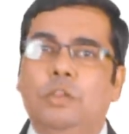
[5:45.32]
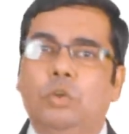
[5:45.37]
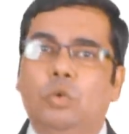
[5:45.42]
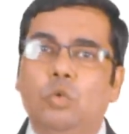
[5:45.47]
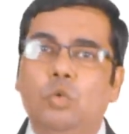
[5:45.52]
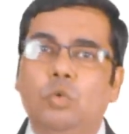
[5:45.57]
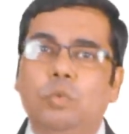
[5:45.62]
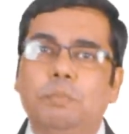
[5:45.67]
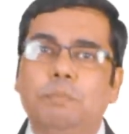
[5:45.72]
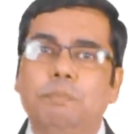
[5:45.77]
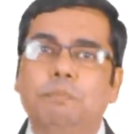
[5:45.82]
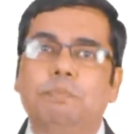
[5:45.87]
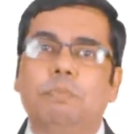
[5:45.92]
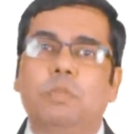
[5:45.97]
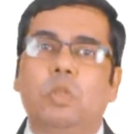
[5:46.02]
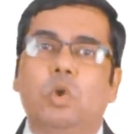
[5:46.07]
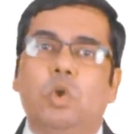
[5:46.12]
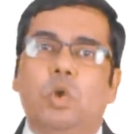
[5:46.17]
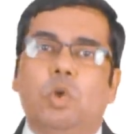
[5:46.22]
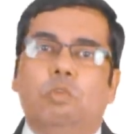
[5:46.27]

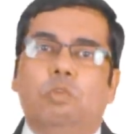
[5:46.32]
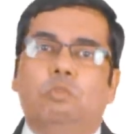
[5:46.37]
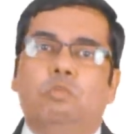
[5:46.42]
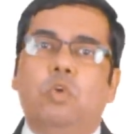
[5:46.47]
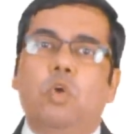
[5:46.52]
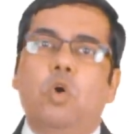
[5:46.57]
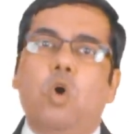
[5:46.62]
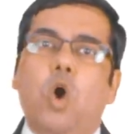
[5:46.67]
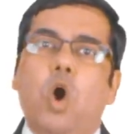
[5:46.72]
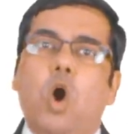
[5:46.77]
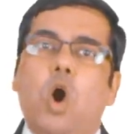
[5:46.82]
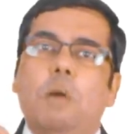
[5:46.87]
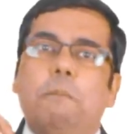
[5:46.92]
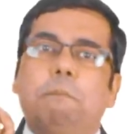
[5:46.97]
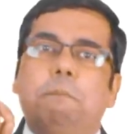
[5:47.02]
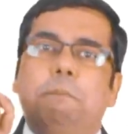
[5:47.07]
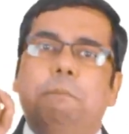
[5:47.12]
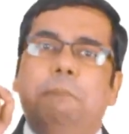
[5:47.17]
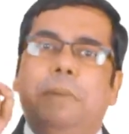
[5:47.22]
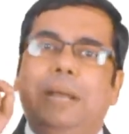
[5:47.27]
room, flow
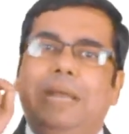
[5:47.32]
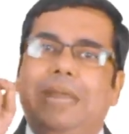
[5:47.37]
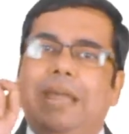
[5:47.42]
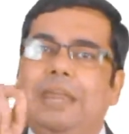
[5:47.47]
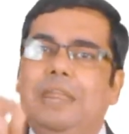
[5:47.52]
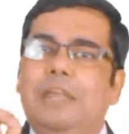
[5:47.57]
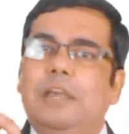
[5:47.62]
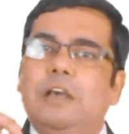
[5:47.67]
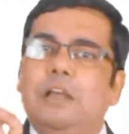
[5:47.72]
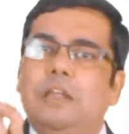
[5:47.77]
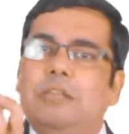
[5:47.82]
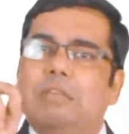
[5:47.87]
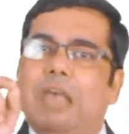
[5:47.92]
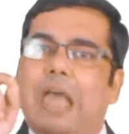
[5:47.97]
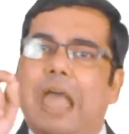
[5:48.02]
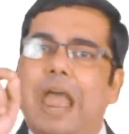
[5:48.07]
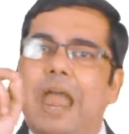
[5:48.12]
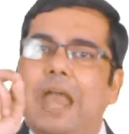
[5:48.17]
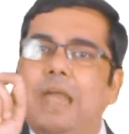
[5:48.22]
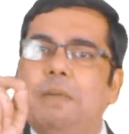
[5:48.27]
of materials
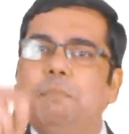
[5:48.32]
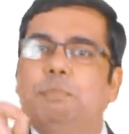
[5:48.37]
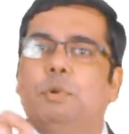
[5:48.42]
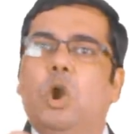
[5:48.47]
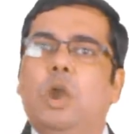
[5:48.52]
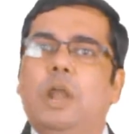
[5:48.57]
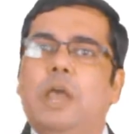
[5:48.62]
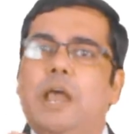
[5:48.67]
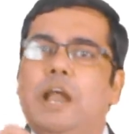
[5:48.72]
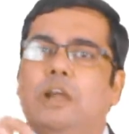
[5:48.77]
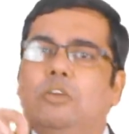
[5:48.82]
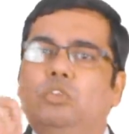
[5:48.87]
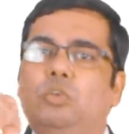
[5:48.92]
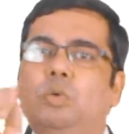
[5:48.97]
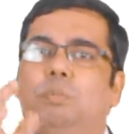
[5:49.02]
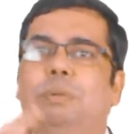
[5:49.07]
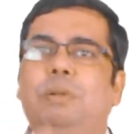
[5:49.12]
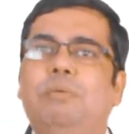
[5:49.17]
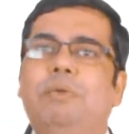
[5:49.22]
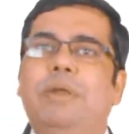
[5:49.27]
and products
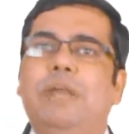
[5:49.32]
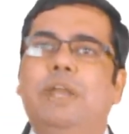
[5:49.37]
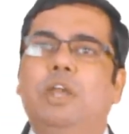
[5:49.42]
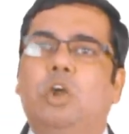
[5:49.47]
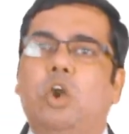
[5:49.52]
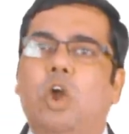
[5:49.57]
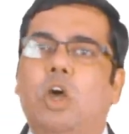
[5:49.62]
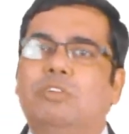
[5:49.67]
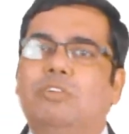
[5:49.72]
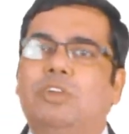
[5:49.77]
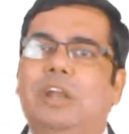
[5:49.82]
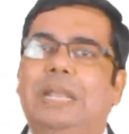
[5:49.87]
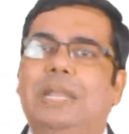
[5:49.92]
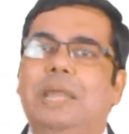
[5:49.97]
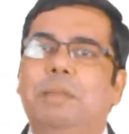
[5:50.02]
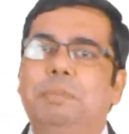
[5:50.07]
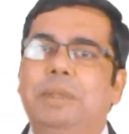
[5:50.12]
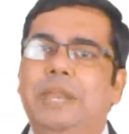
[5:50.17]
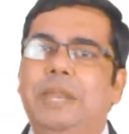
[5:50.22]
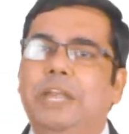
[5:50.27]
to prevent
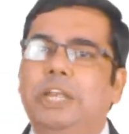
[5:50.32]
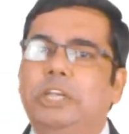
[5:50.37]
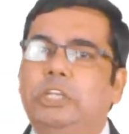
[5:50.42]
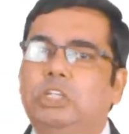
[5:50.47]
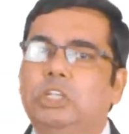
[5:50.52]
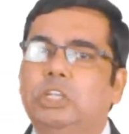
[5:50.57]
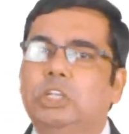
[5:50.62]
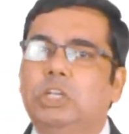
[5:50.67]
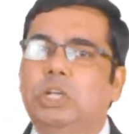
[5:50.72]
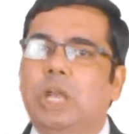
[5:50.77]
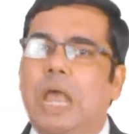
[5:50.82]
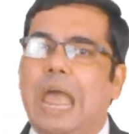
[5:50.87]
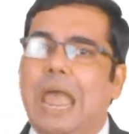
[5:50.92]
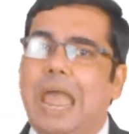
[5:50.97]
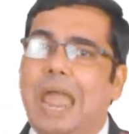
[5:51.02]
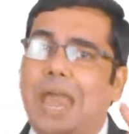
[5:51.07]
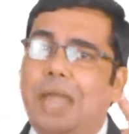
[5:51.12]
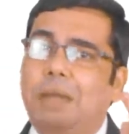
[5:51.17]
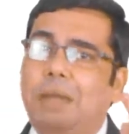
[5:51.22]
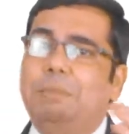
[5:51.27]
cross-contamination
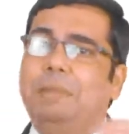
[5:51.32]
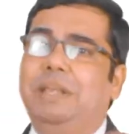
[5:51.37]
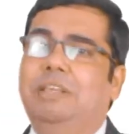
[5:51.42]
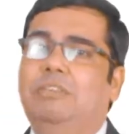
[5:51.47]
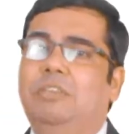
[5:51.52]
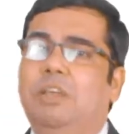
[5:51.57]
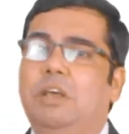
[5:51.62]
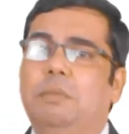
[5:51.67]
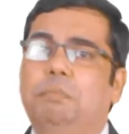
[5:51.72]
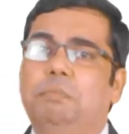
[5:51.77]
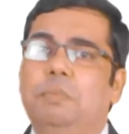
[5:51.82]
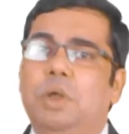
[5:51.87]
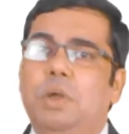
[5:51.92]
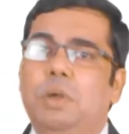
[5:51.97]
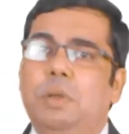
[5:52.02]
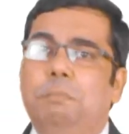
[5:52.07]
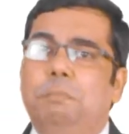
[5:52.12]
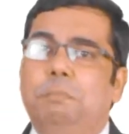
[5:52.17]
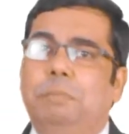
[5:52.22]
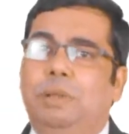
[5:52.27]
and
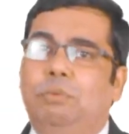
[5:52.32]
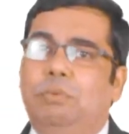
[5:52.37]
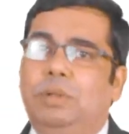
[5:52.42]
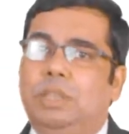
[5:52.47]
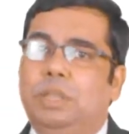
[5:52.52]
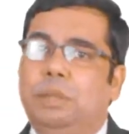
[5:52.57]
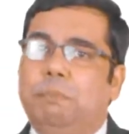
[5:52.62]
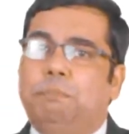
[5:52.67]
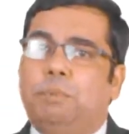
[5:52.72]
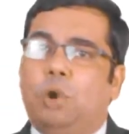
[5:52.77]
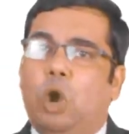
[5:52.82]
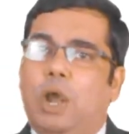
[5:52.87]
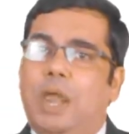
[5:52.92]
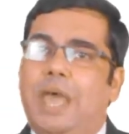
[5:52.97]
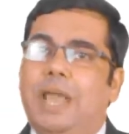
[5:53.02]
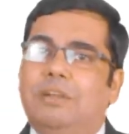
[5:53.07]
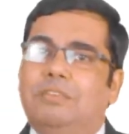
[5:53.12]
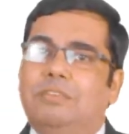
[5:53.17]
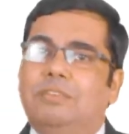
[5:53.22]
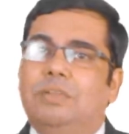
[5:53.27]
mix-up between the
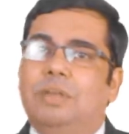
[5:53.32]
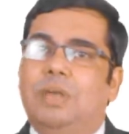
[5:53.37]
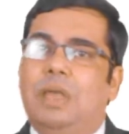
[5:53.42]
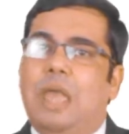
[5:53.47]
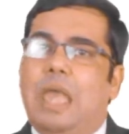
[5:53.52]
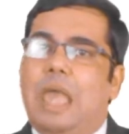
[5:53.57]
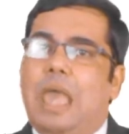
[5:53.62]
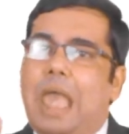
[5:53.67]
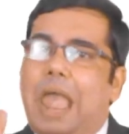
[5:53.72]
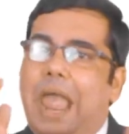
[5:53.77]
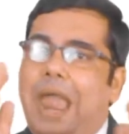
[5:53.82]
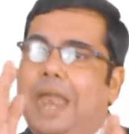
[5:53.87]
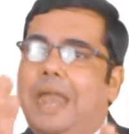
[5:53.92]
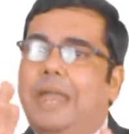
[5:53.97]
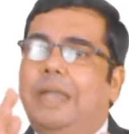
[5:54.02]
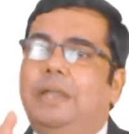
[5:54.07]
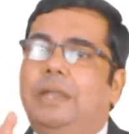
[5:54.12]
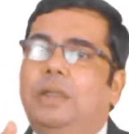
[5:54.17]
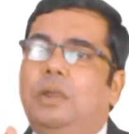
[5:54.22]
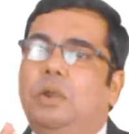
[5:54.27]
products
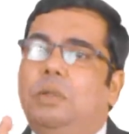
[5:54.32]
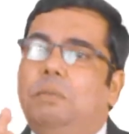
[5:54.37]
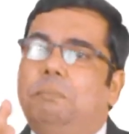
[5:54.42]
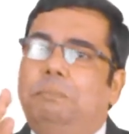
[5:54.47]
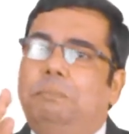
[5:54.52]
and